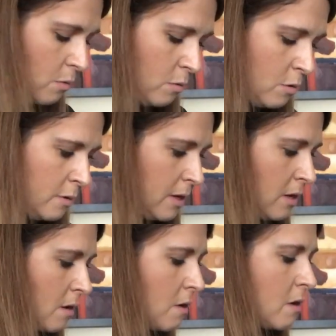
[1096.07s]

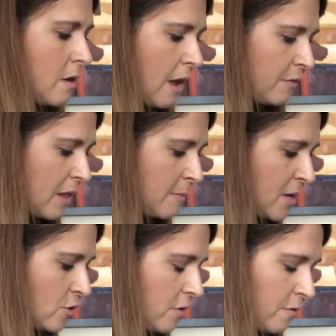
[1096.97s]
Ruin your A flat
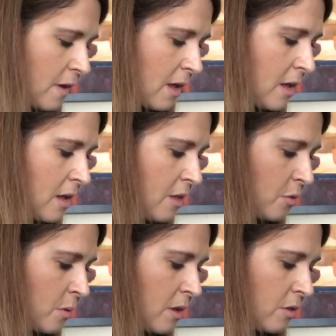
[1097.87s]
major faith
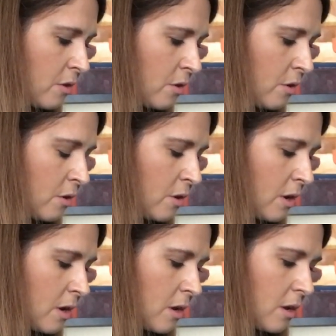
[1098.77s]
with
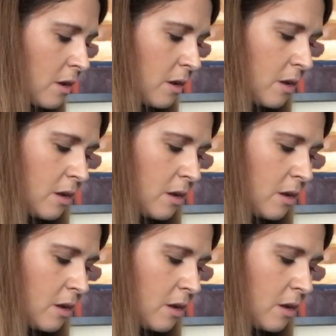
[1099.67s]
her